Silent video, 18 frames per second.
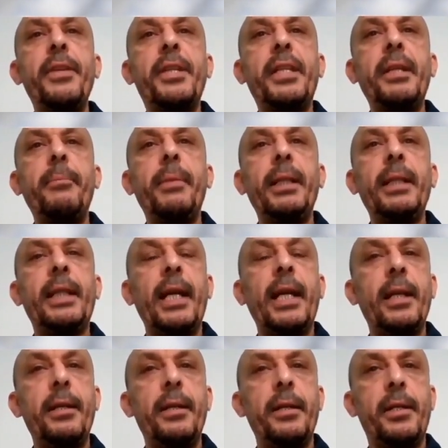
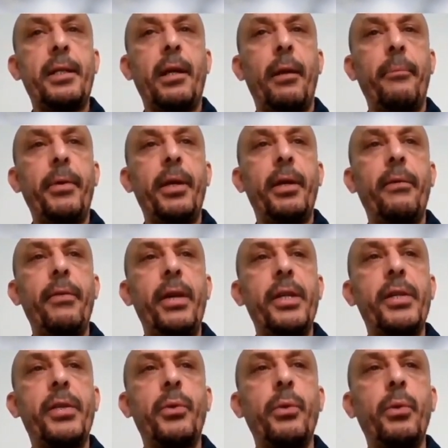Levosimendan is
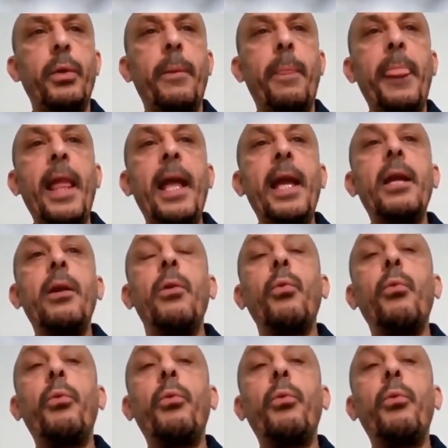coming very soon.